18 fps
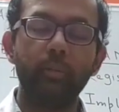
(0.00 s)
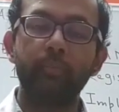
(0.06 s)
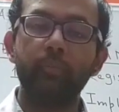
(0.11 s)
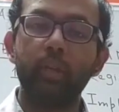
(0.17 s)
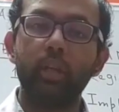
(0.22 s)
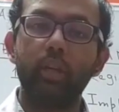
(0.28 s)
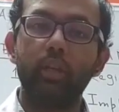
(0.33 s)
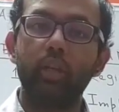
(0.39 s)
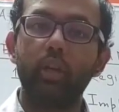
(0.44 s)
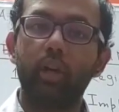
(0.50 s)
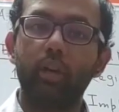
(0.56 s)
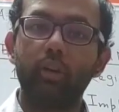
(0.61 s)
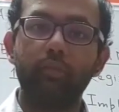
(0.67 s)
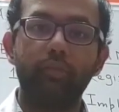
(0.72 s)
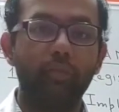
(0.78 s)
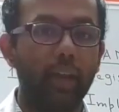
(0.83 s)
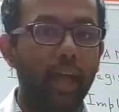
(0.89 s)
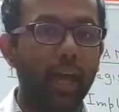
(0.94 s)
your
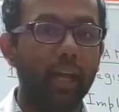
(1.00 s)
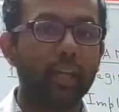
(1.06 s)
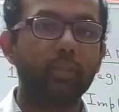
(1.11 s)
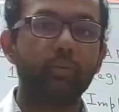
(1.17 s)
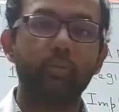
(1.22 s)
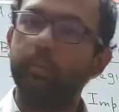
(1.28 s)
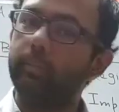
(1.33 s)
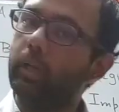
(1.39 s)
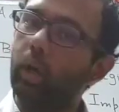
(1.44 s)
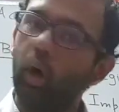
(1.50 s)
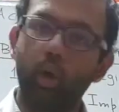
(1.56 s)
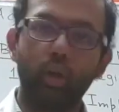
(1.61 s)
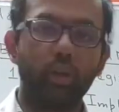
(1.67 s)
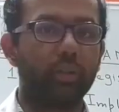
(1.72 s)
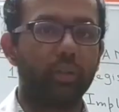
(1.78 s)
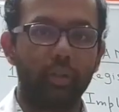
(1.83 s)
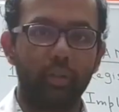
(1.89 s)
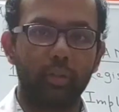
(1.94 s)
flags will be
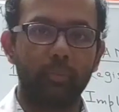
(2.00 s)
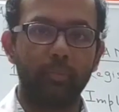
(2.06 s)
altered.